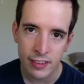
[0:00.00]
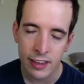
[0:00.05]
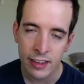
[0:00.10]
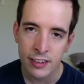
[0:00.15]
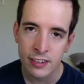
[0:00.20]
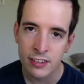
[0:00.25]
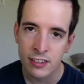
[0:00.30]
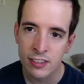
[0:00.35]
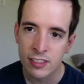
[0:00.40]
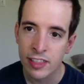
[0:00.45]

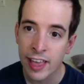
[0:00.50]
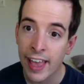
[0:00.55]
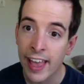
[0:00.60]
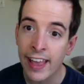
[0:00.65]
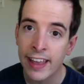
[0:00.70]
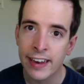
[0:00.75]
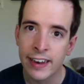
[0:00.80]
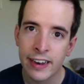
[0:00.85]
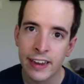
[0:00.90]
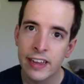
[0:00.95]
and
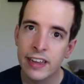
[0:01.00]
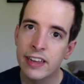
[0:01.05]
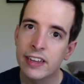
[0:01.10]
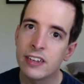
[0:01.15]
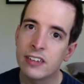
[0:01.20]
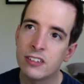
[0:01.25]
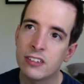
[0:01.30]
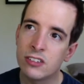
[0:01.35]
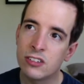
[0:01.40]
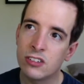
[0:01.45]
then
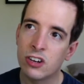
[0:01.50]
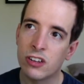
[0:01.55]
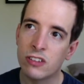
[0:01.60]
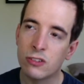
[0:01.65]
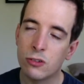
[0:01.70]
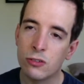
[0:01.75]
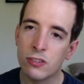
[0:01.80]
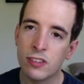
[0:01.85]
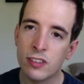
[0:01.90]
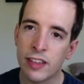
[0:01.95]
just
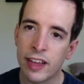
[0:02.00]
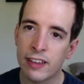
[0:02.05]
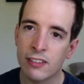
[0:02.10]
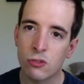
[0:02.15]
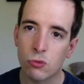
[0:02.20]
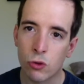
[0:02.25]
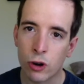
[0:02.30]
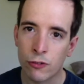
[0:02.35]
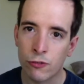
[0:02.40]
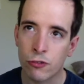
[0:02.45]
using that as a
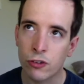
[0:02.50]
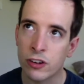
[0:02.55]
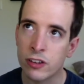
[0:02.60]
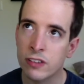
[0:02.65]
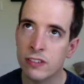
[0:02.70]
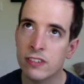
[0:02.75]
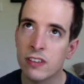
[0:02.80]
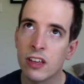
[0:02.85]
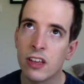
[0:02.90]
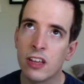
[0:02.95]

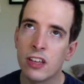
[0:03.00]
reference.